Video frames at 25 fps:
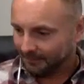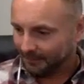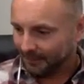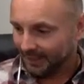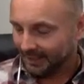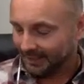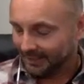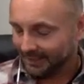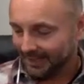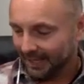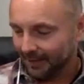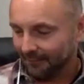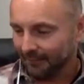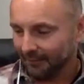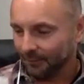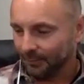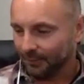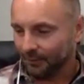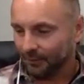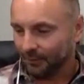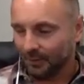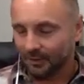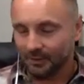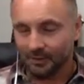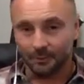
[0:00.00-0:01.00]
It's definitely been
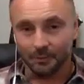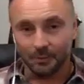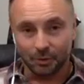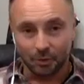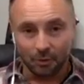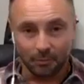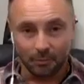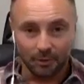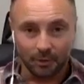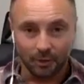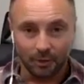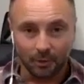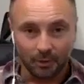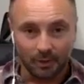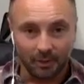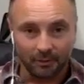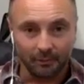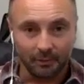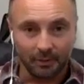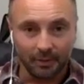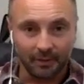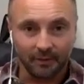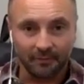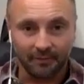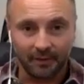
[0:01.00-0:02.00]
crazy. I'm assuming you and
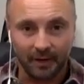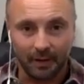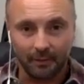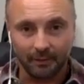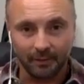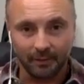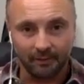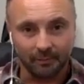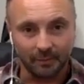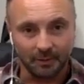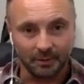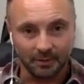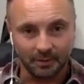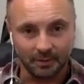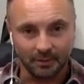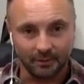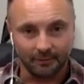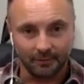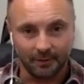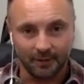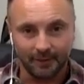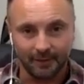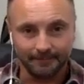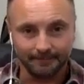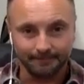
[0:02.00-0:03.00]
everybody in the family, everybody's good,
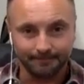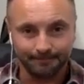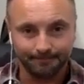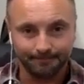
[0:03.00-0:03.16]
right?